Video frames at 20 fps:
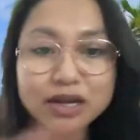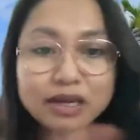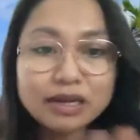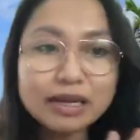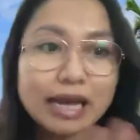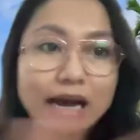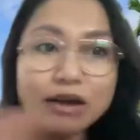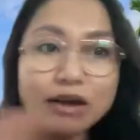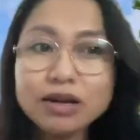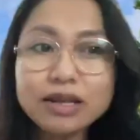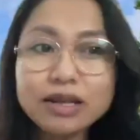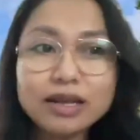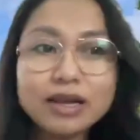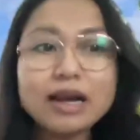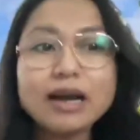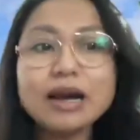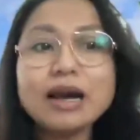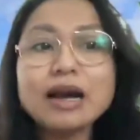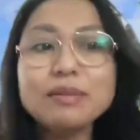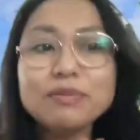Now
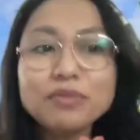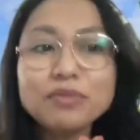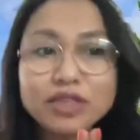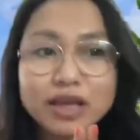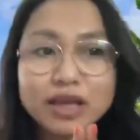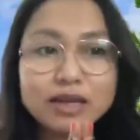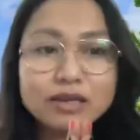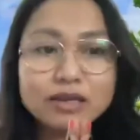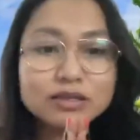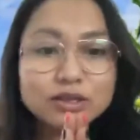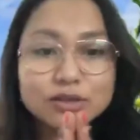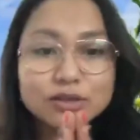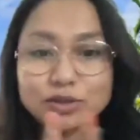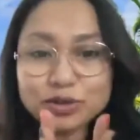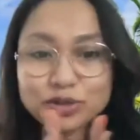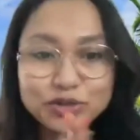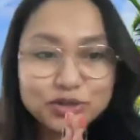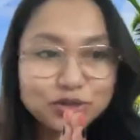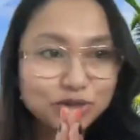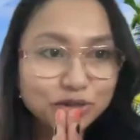I'm thanks
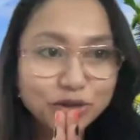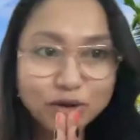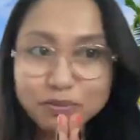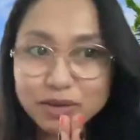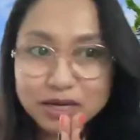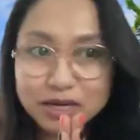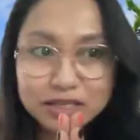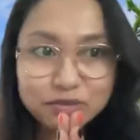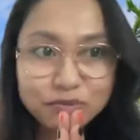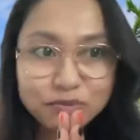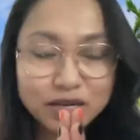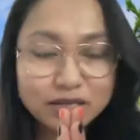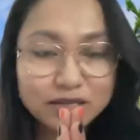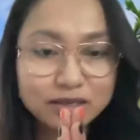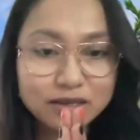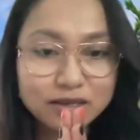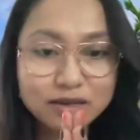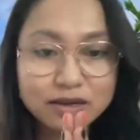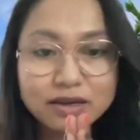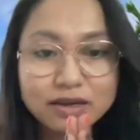so much,
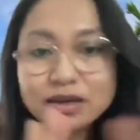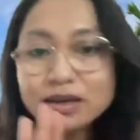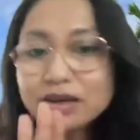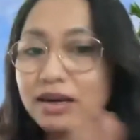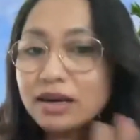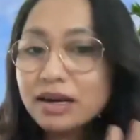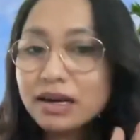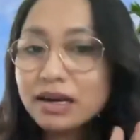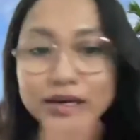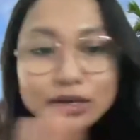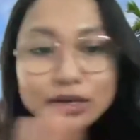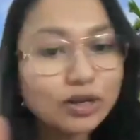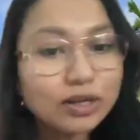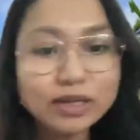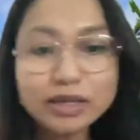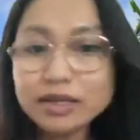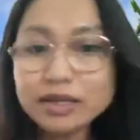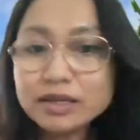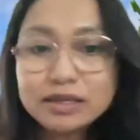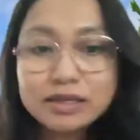Master. I
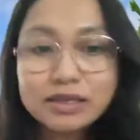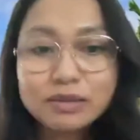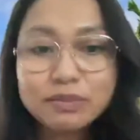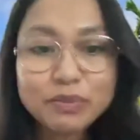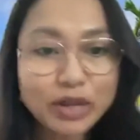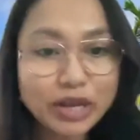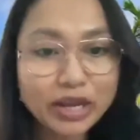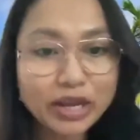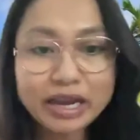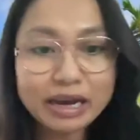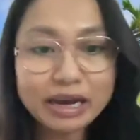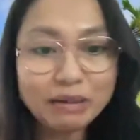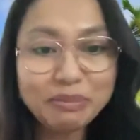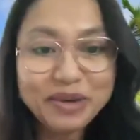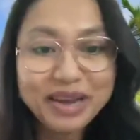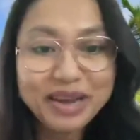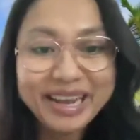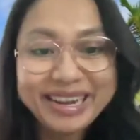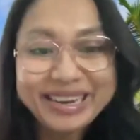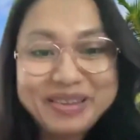don't need makeup
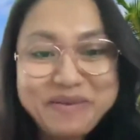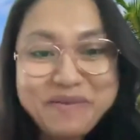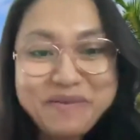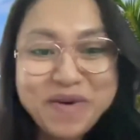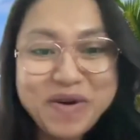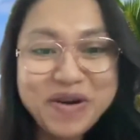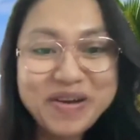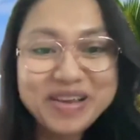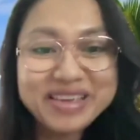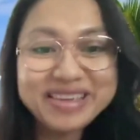anymore.